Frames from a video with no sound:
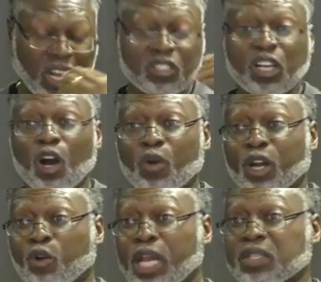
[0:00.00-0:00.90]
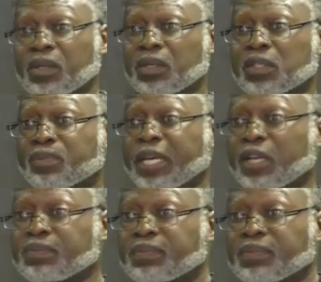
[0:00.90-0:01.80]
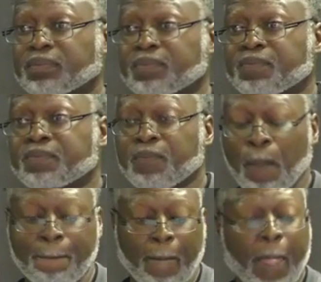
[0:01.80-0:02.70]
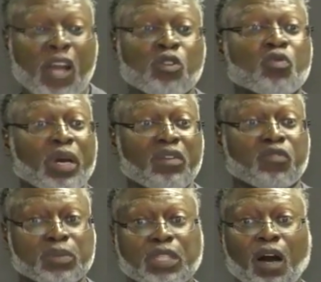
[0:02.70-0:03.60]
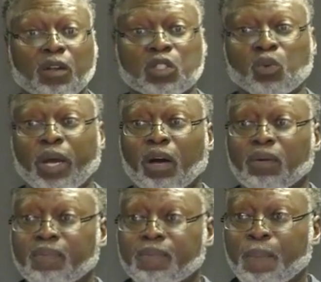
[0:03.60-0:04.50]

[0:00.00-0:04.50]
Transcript: Saul went crazy on this man. Amen. Yes, he did. He was running from Saul as well.